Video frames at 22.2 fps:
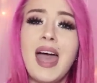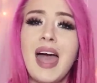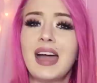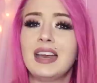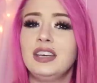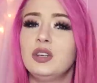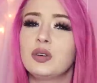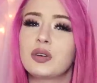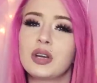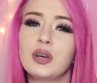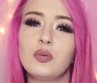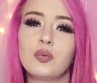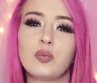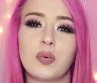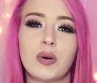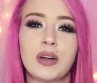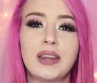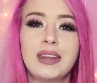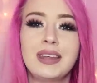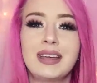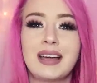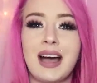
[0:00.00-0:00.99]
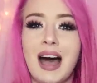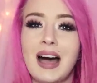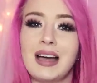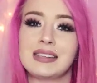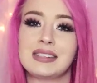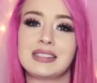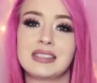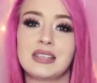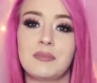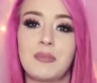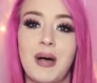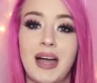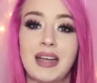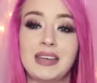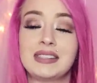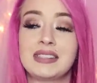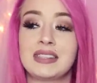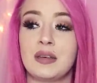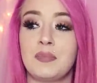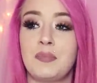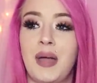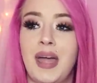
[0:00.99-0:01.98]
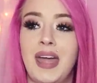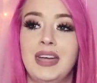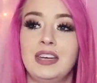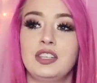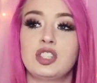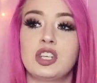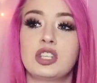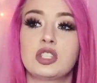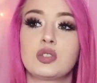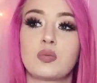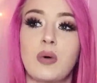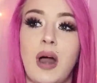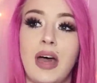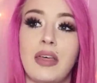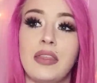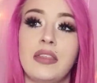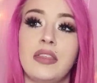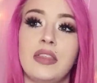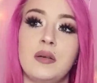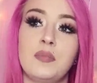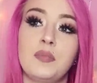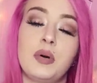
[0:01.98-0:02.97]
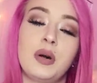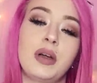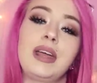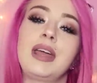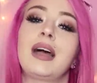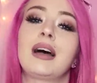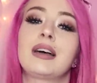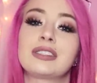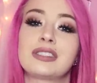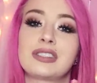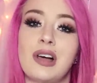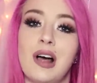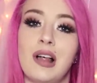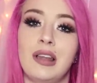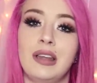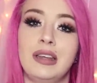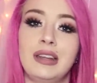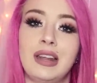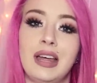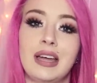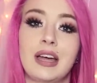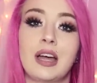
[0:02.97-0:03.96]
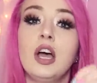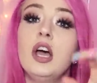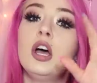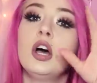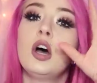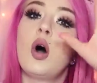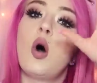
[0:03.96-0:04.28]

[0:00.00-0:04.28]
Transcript: and you can really customize the pages rather than putting a solid like